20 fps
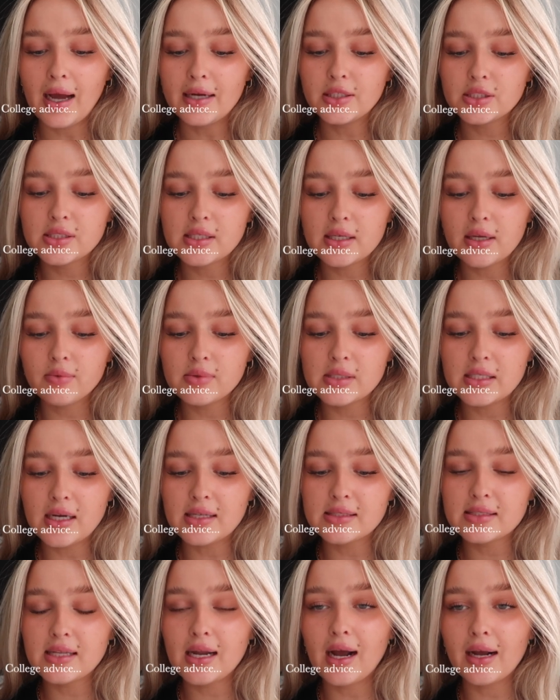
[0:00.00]
I just think it was
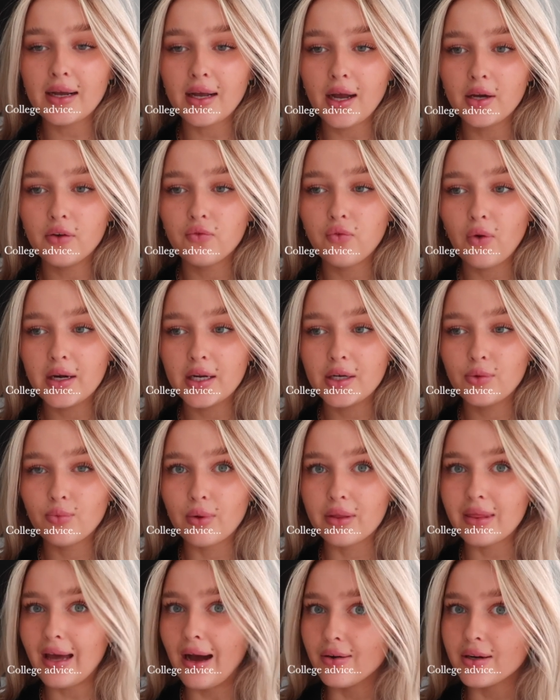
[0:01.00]
nice that I kind of went in
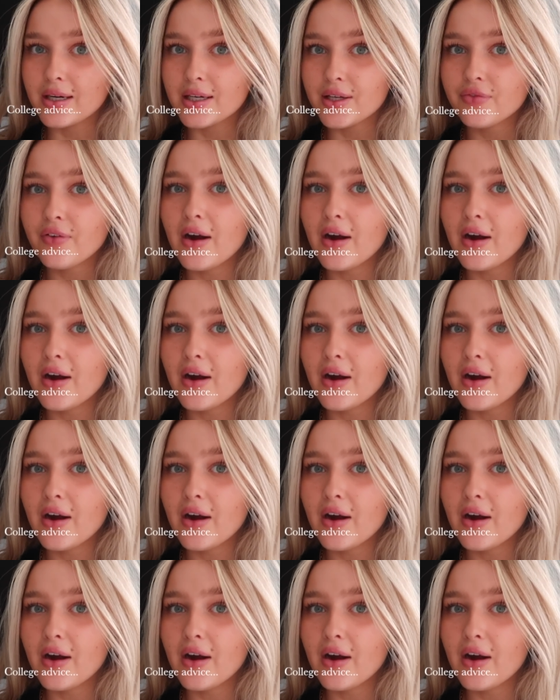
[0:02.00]
without any